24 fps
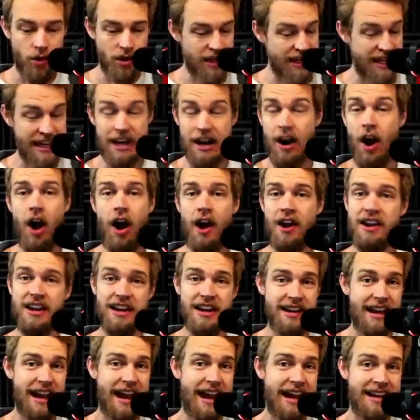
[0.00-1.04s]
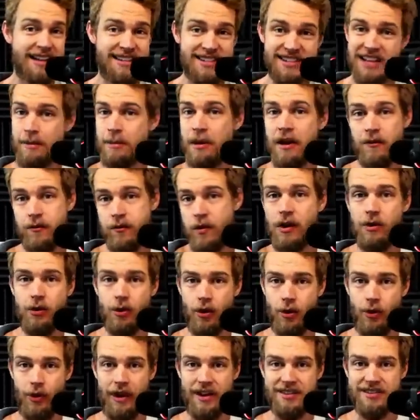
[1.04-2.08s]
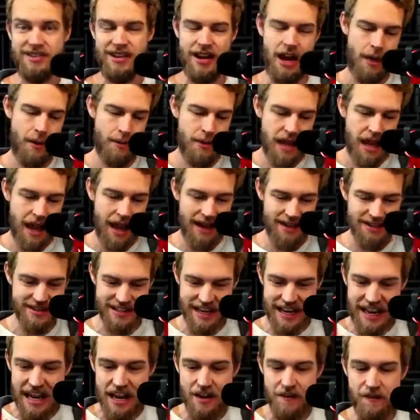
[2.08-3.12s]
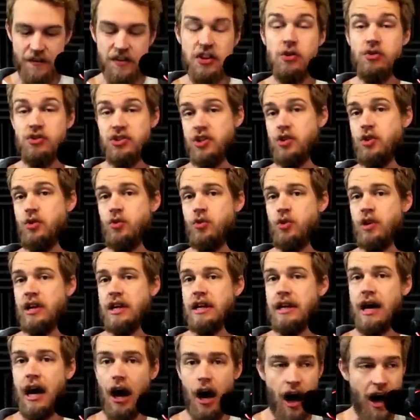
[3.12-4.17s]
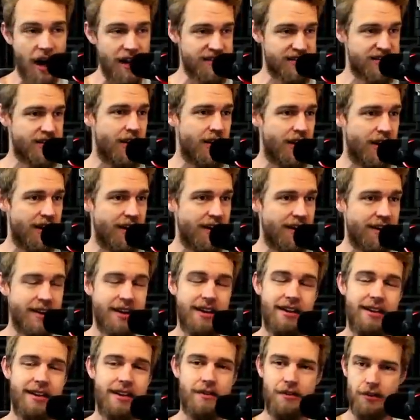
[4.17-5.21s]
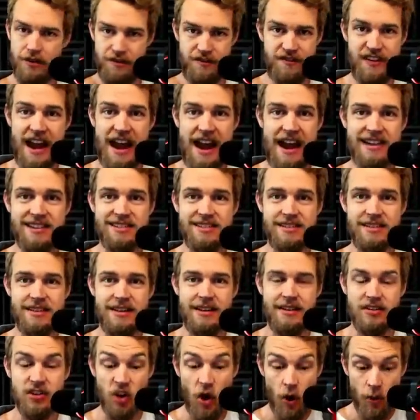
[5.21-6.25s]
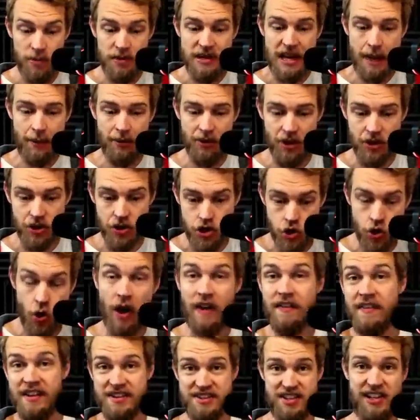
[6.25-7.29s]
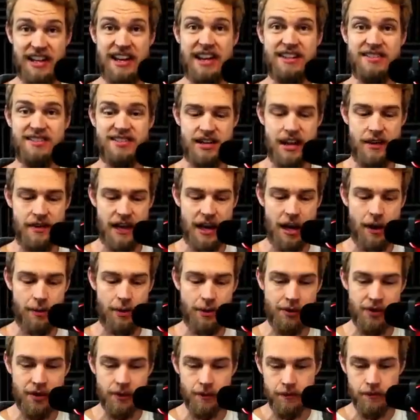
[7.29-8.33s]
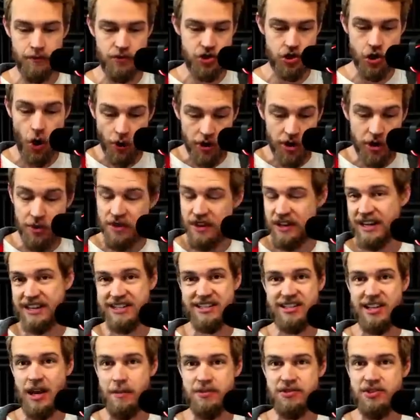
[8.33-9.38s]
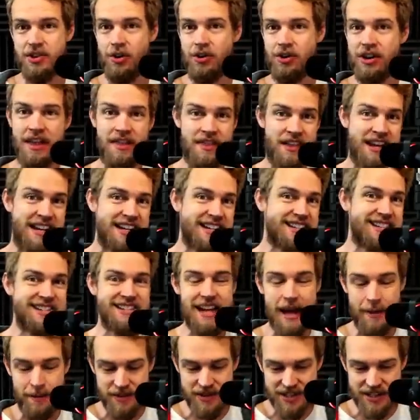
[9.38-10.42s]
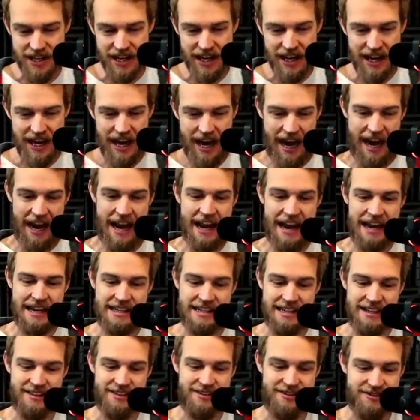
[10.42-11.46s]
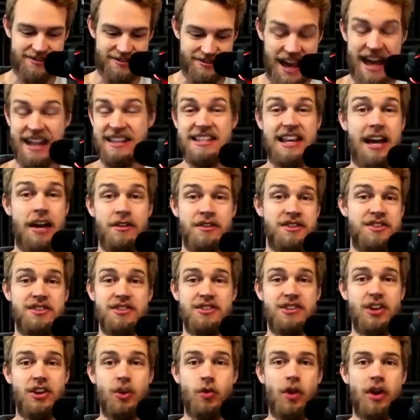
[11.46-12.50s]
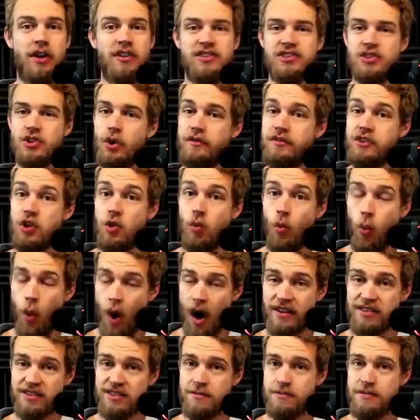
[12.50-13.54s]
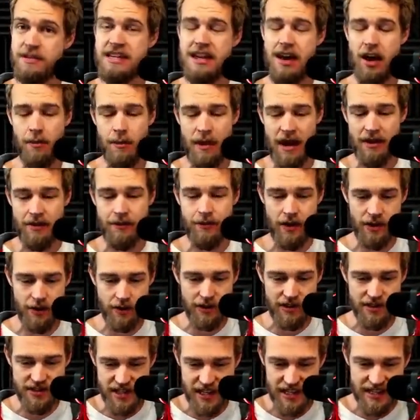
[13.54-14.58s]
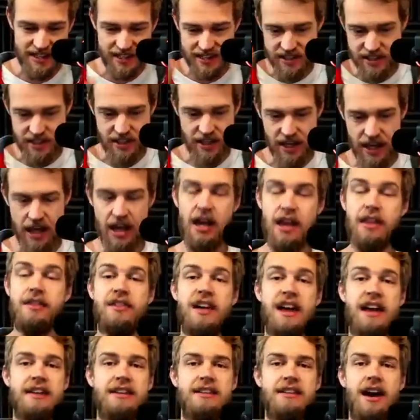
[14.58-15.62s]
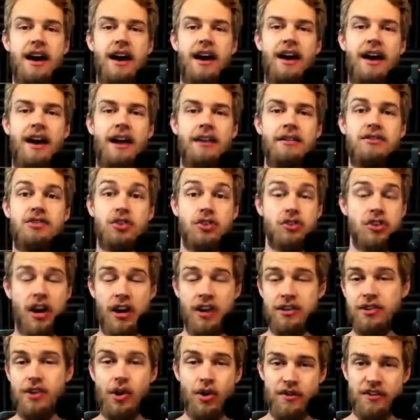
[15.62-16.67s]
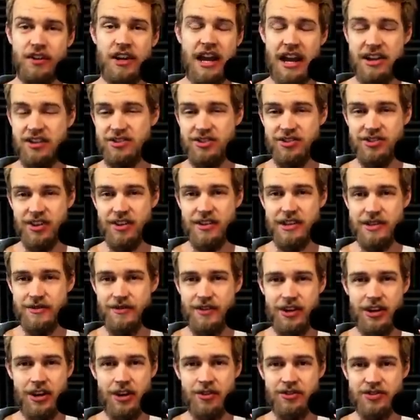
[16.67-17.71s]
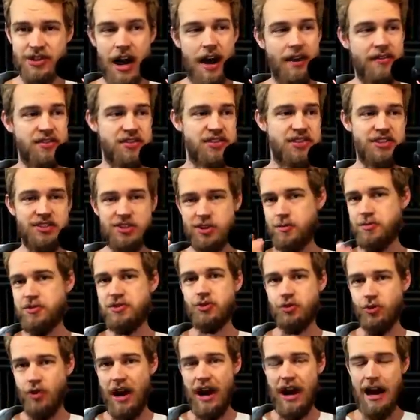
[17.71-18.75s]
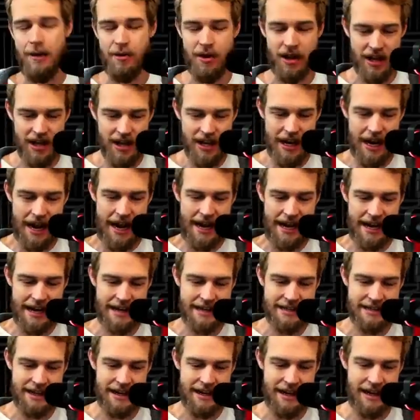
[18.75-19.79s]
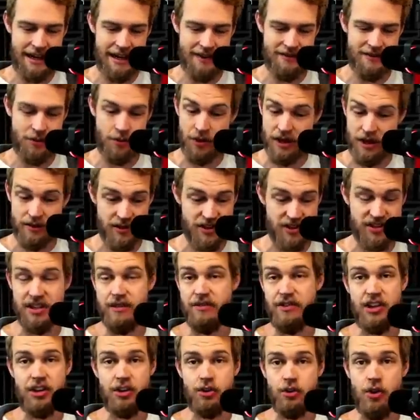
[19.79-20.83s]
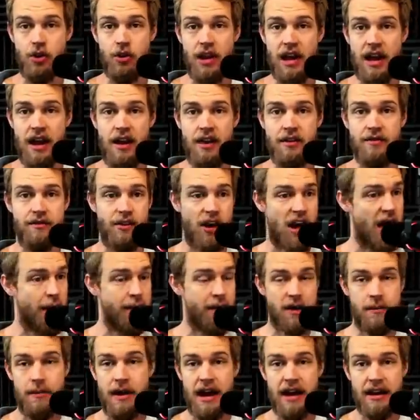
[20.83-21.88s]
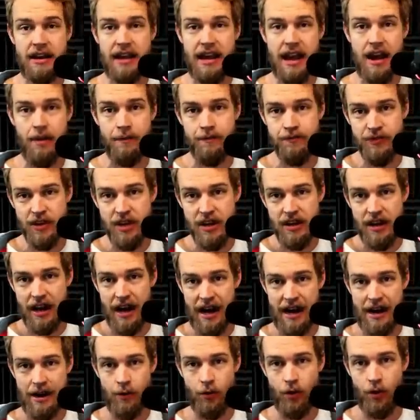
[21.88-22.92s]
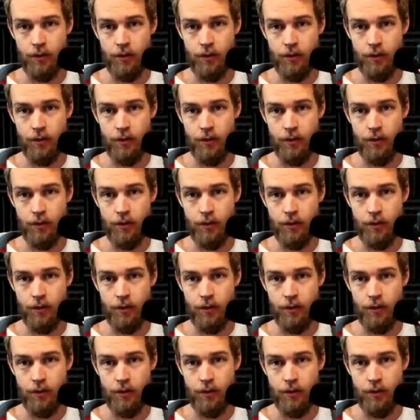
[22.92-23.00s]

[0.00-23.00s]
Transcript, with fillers: get on and send me a friend request because if you do, odds are, if you're fast, you'll be able to join this list and then I'll be able to show you in the next episode and then accept. And that's how this is going to work. So if you want to be on my friends list, then uh, turn on notifications on these videos. Obviously, subscribe. And uh, then whenever you see a video go live, hop on my account. I will